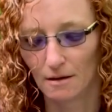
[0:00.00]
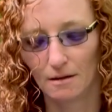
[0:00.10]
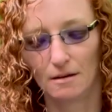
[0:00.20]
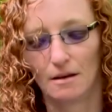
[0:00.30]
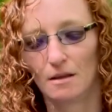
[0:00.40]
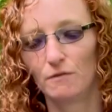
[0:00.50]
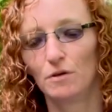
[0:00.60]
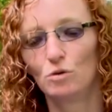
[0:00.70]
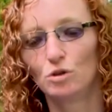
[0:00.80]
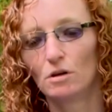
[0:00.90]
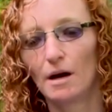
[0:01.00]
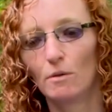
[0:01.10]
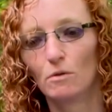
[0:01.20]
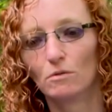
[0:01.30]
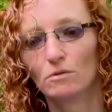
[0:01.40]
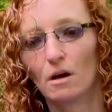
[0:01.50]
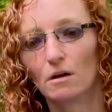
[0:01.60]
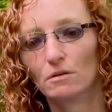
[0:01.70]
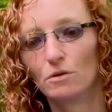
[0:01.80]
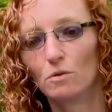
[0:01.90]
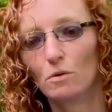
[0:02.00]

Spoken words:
in the future I'll do